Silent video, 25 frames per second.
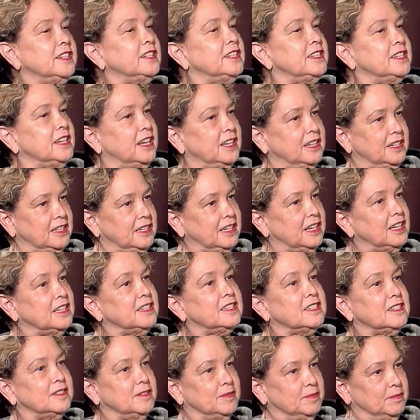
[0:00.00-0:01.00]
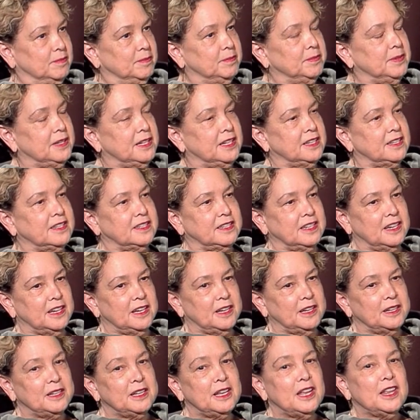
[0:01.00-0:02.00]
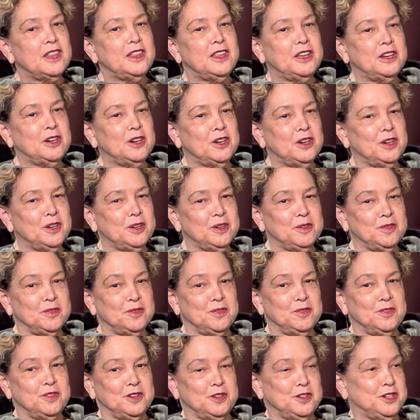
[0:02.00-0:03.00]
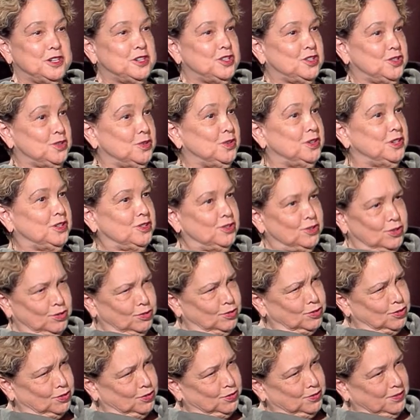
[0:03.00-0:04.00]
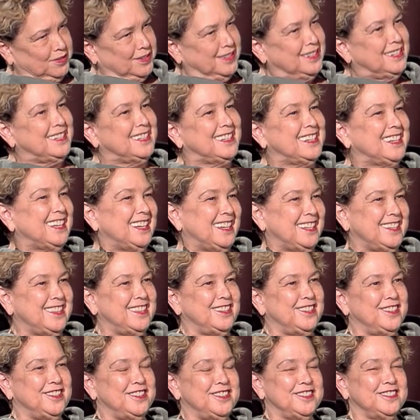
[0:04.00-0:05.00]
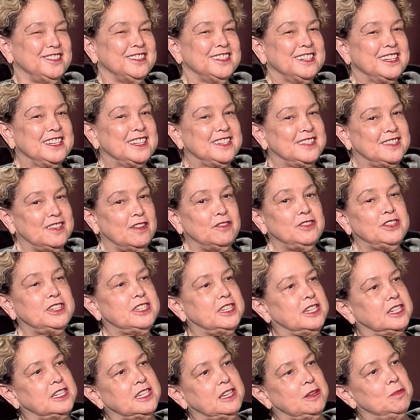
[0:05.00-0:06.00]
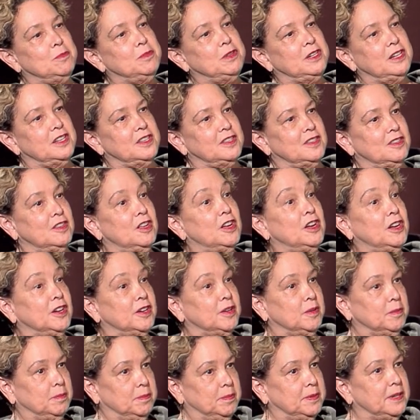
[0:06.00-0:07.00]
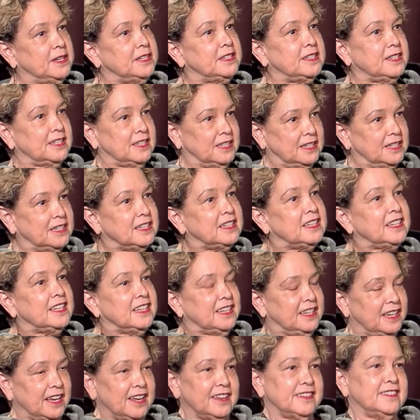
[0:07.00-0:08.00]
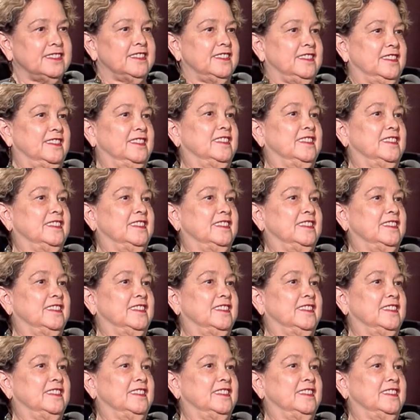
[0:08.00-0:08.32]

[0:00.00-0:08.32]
a date yet, but they are very short, choo-choo. They're 7 to 10 minutes long, but yes,